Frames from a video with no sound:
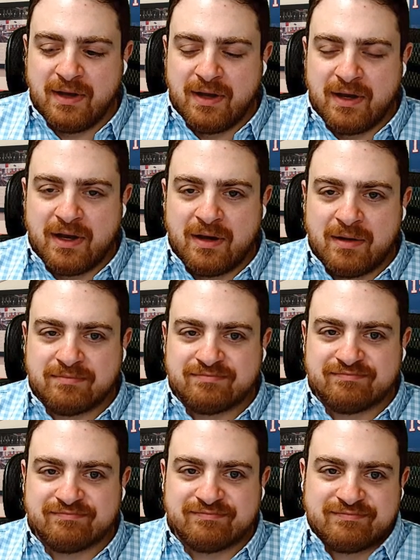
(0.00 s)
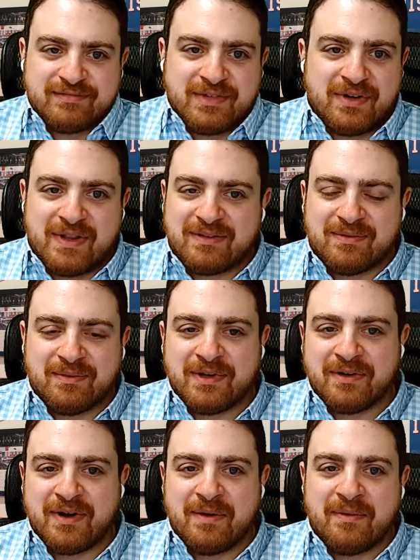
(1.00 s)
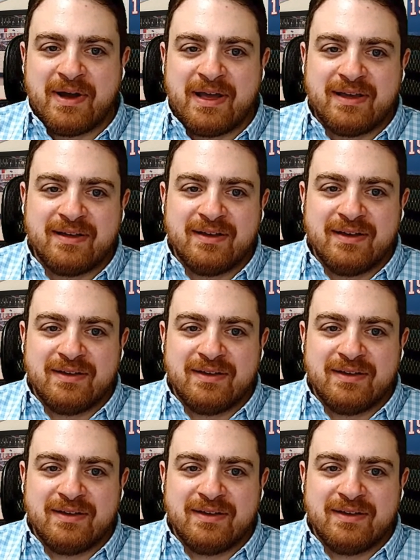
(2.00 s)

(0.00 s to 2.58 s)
um, that's what a great way